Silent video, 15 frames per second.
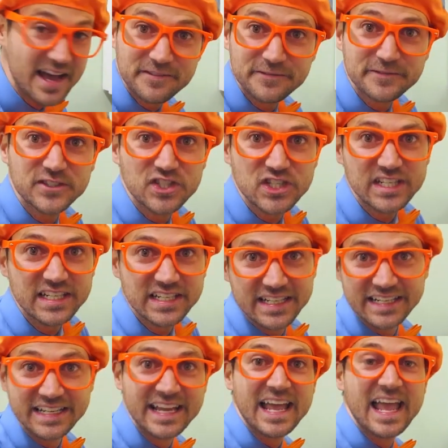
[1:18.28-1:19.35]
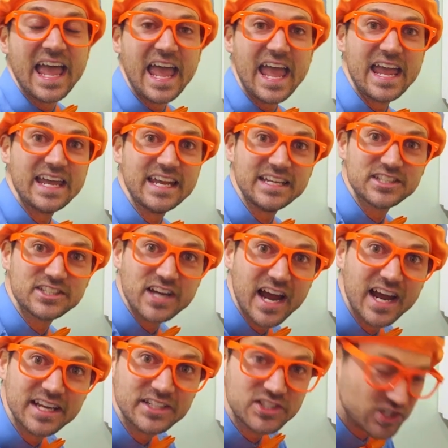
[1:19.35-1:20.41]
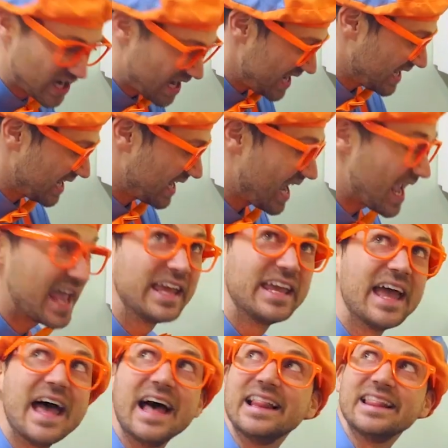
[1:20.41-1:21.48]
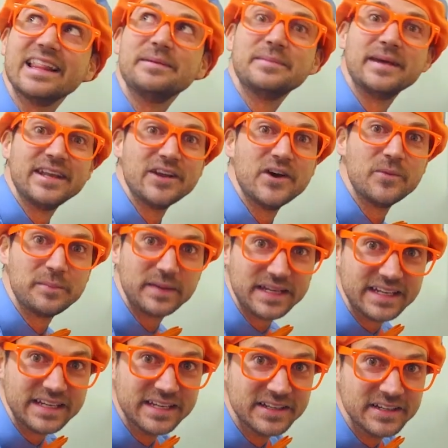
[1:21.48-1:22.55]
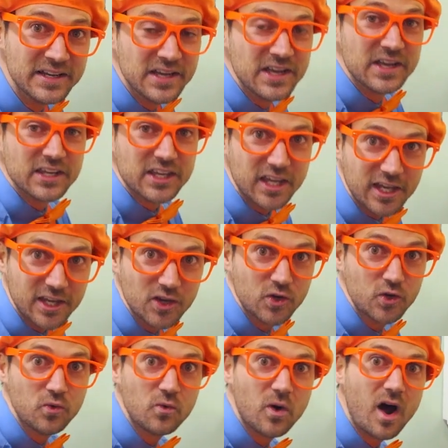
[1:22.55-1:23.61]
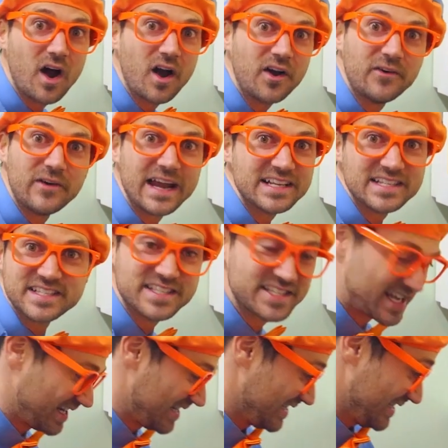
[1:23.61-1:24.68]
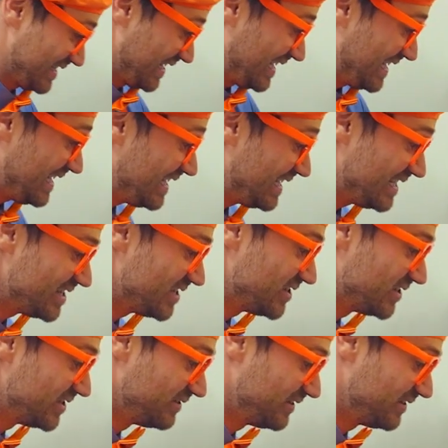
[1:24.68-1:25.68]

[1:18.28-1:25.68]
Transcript: F, G, H, I, J, K, L, M, N, O, P, Q, R, S, T, U,